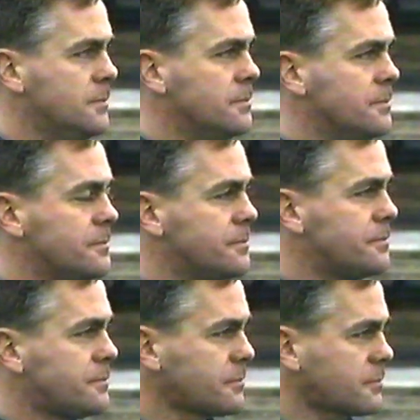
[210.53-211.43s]
with Notts
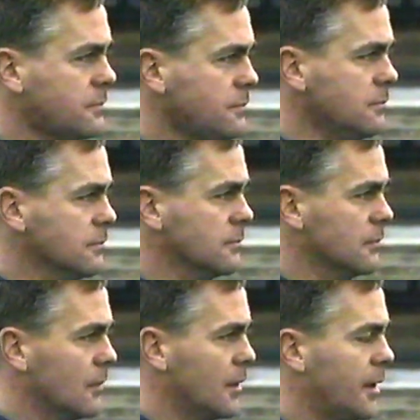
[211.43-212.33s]
County over the
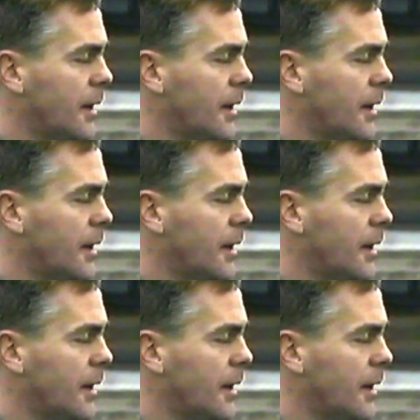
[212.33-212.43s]
last season yeah.